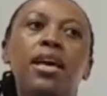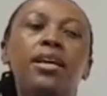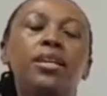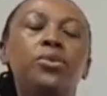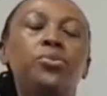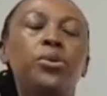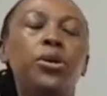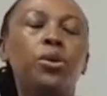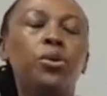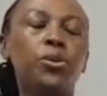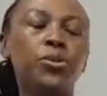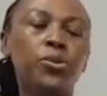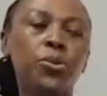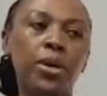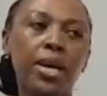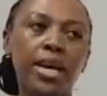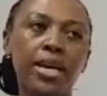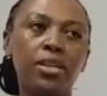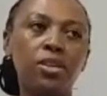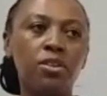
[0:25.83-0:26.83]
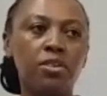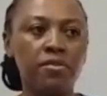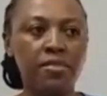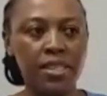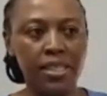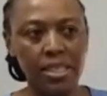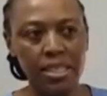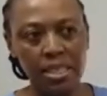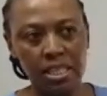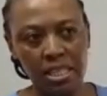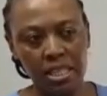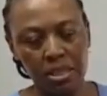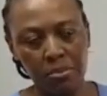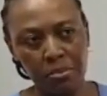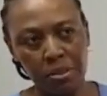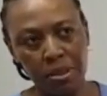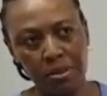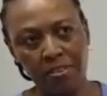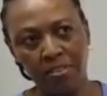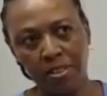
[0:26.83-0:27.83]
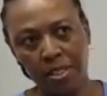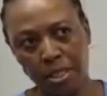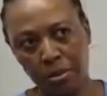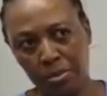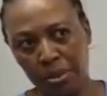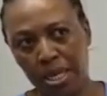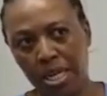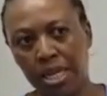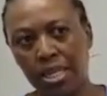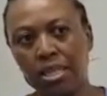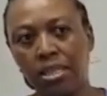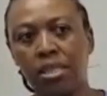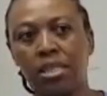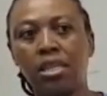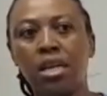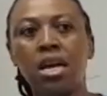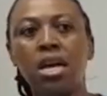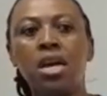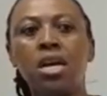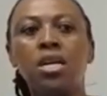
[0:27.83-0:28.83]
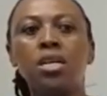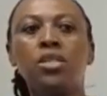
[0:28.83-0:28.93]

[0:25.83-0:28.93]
And we also had overseas speakers.